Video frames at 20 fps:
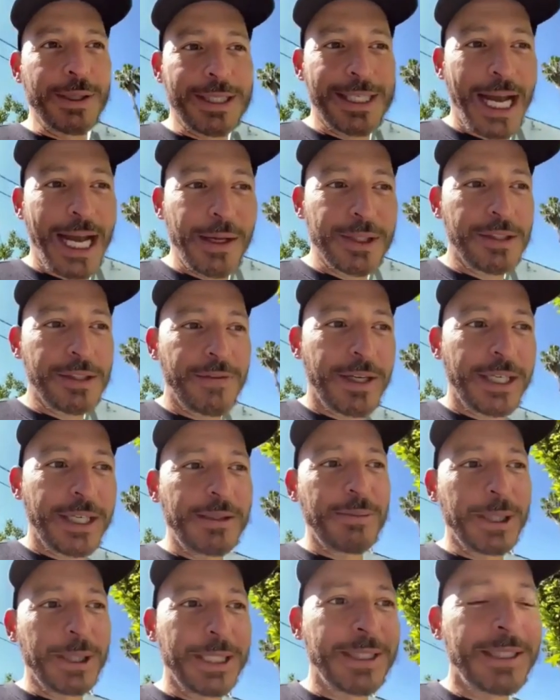I know it
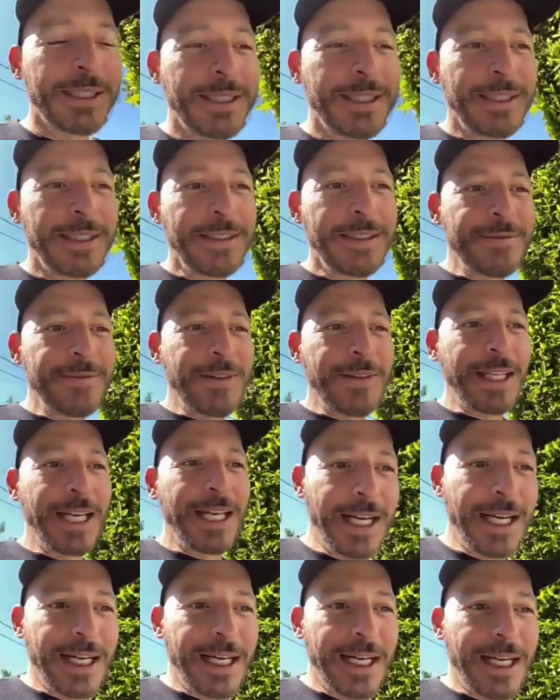sounds funny, but
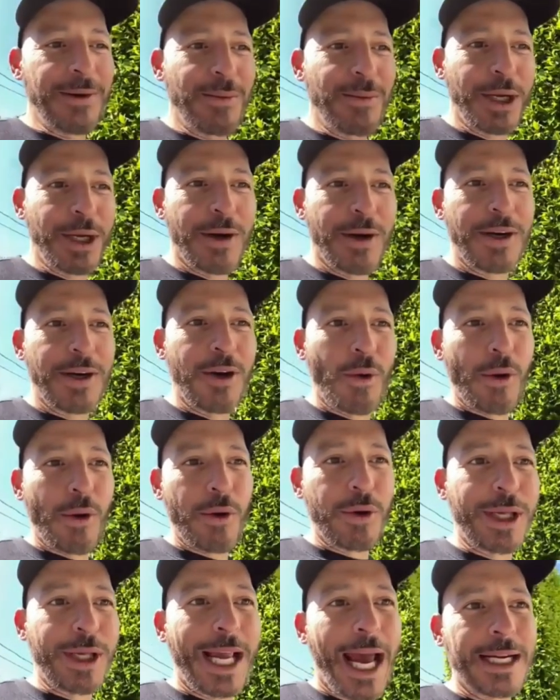uh, we are
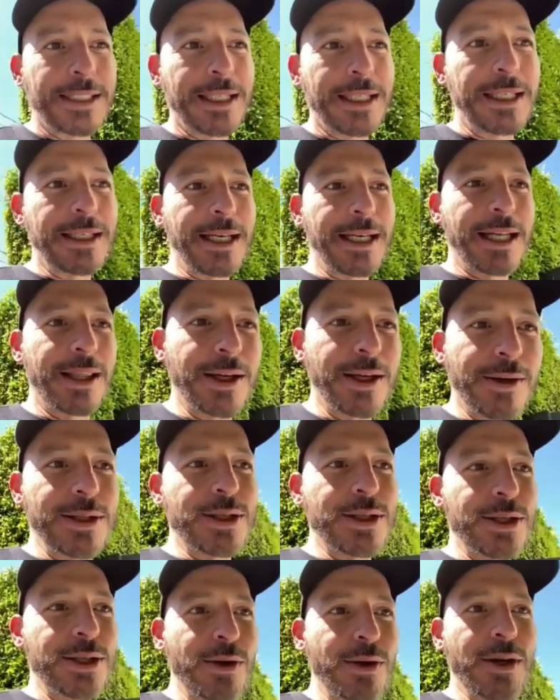in northern Canada,
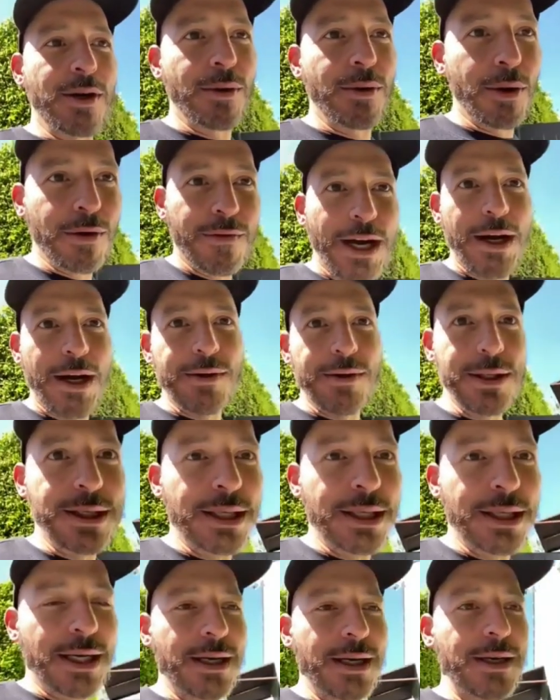and there is no
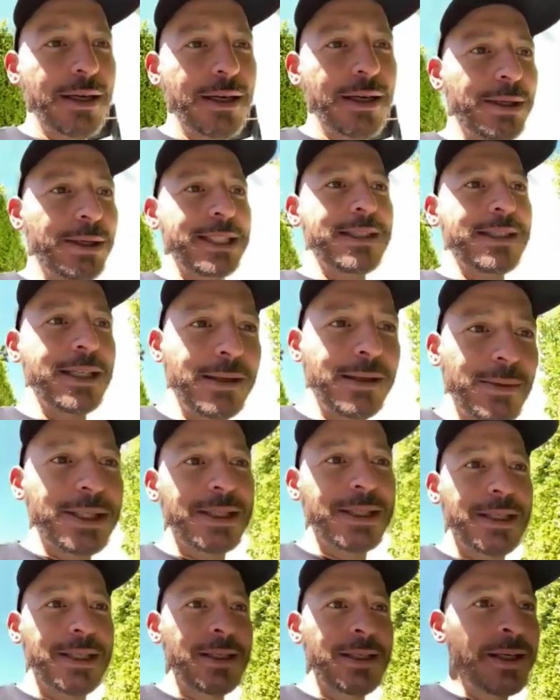coronavirus there, and my team
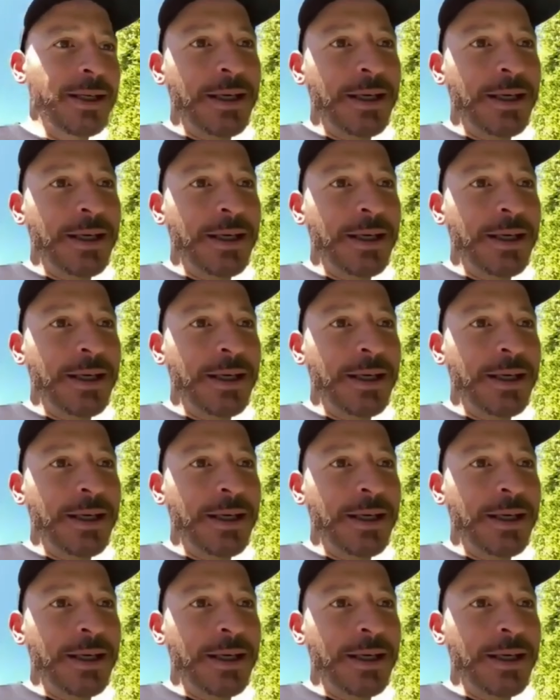is